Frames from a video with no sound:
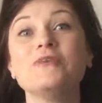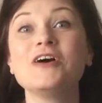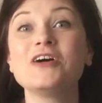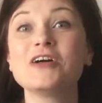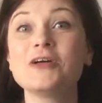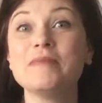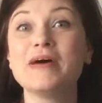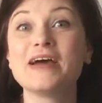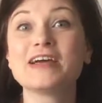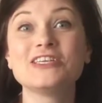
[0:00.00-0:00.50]

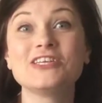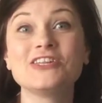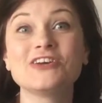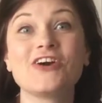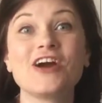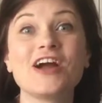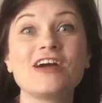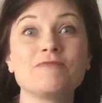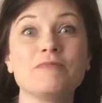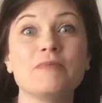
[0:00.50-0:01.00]
welcome back to the
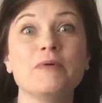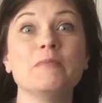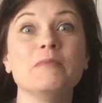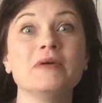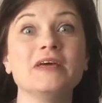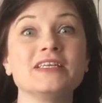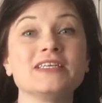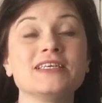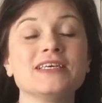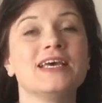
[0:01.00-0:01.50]
craft
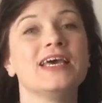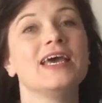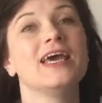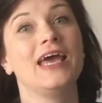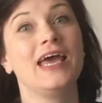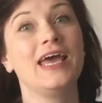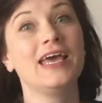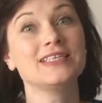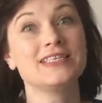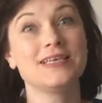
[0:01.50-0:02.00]
moment.
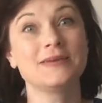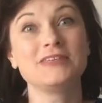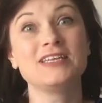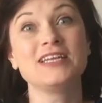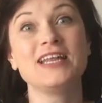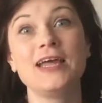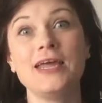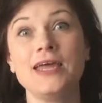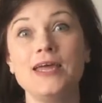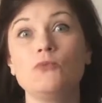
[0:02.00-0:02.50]
Except
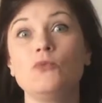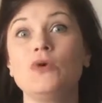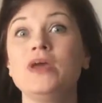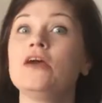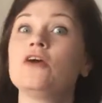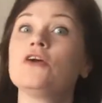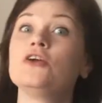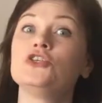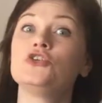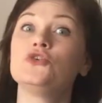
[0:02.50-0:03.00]
today
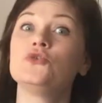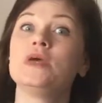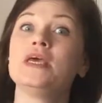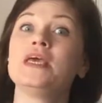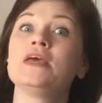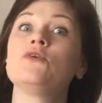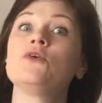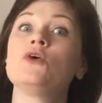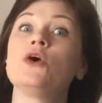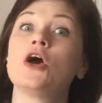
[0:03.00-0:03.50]
we aren't
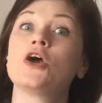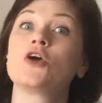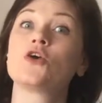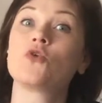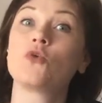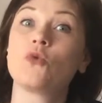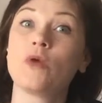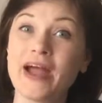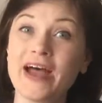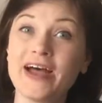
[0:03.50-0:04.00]
doing a
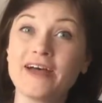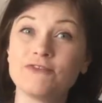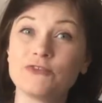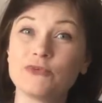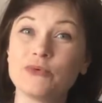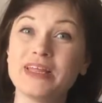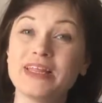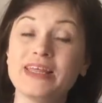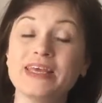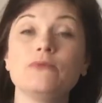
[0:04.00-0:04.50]
craft
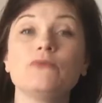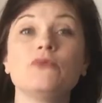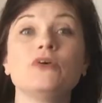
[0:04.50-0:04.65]
really,